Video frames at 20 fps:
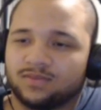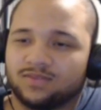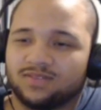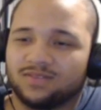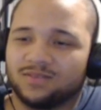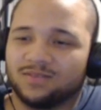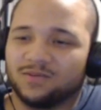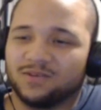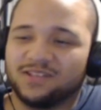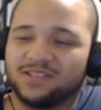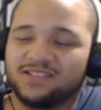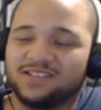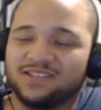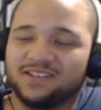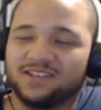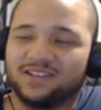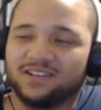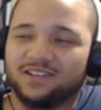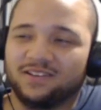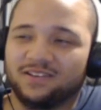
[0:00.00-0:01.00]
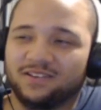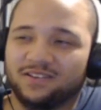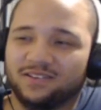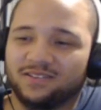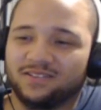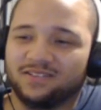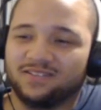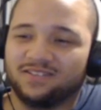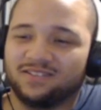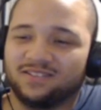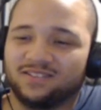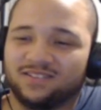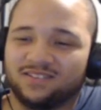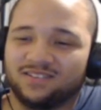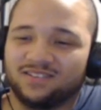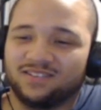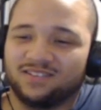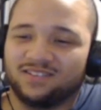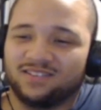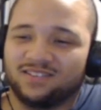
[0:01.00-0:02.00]
What is he gonna do?
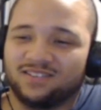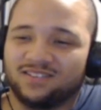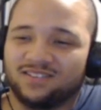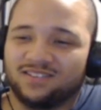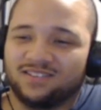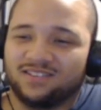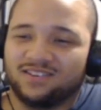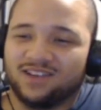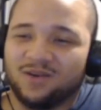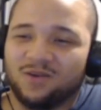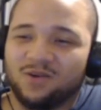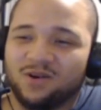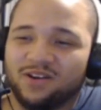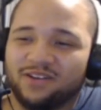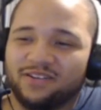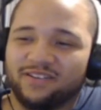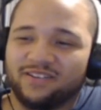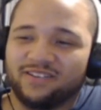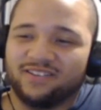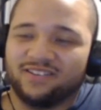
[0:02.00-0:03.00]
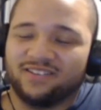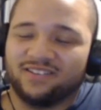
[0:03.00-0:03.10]
I wonder.